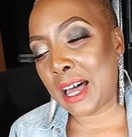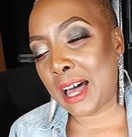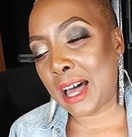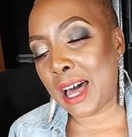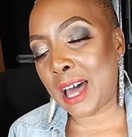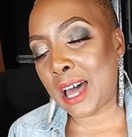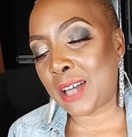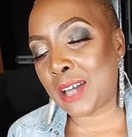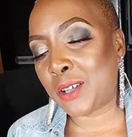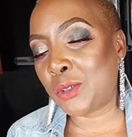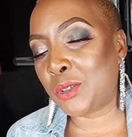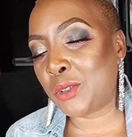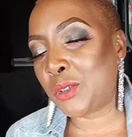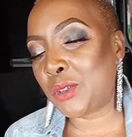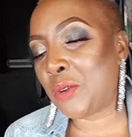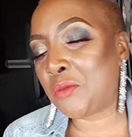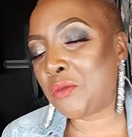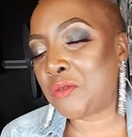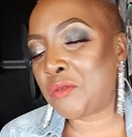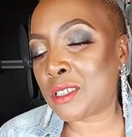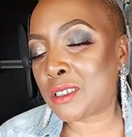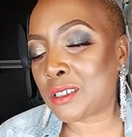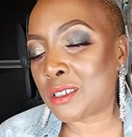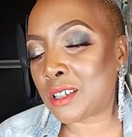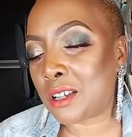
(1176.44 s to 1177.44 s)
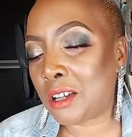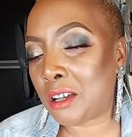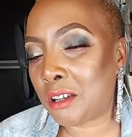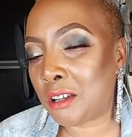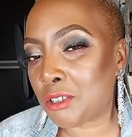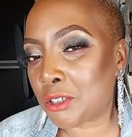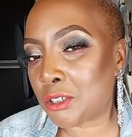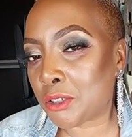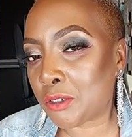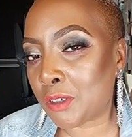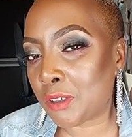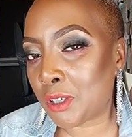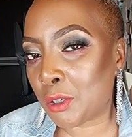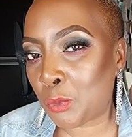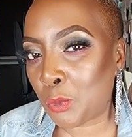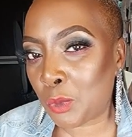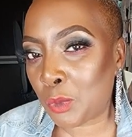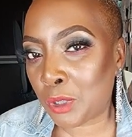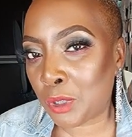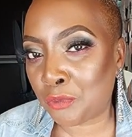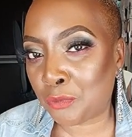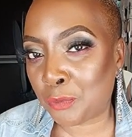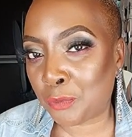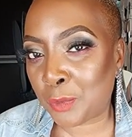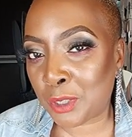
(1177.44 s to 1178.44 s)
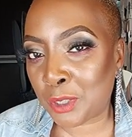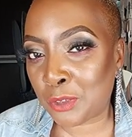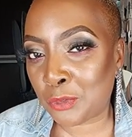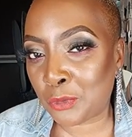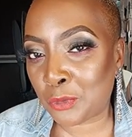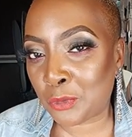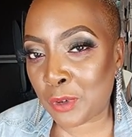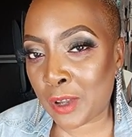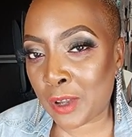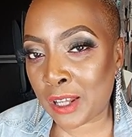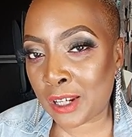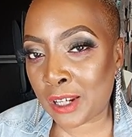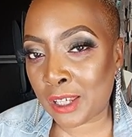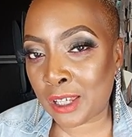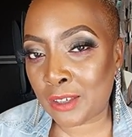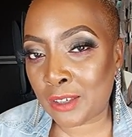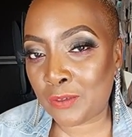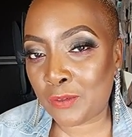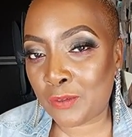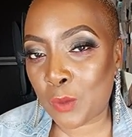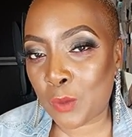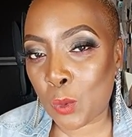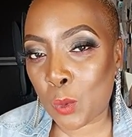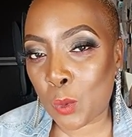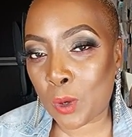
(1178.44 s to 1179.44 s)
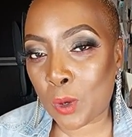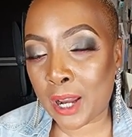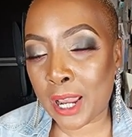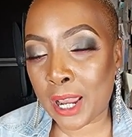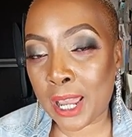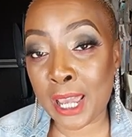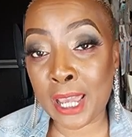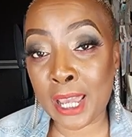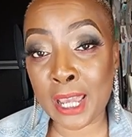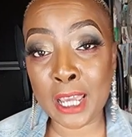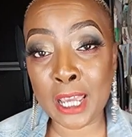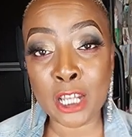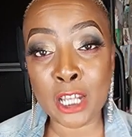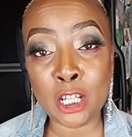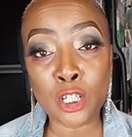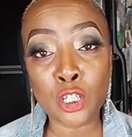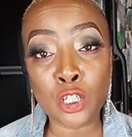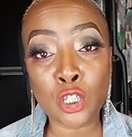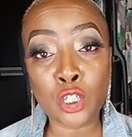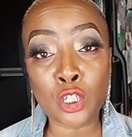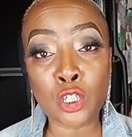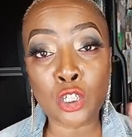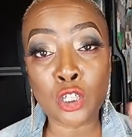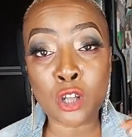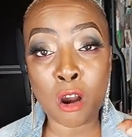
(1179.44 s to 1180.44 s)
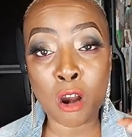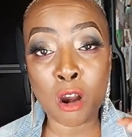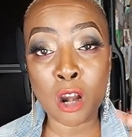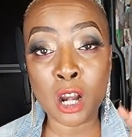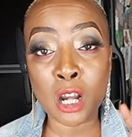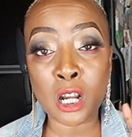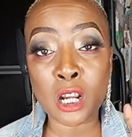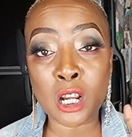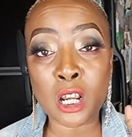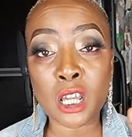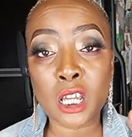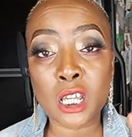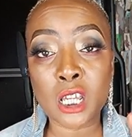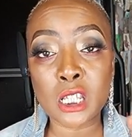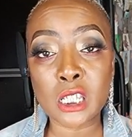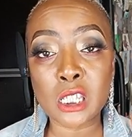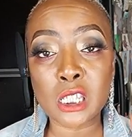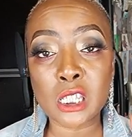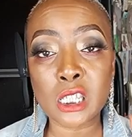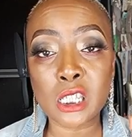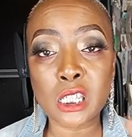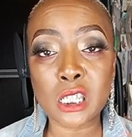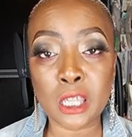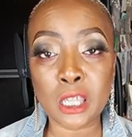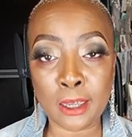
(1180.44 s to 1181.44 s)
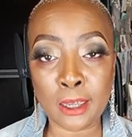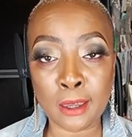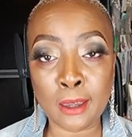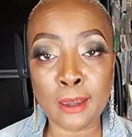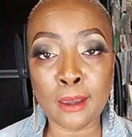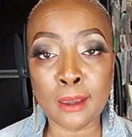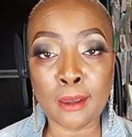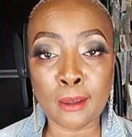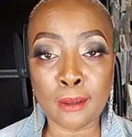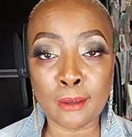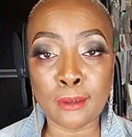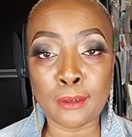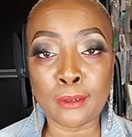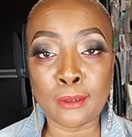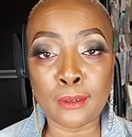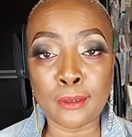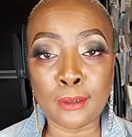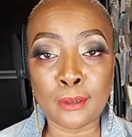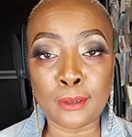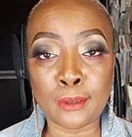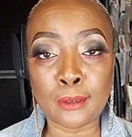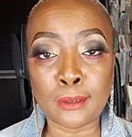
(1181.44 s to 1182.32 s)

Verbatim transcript: I don't know if this country would have been ready for a dark skinned.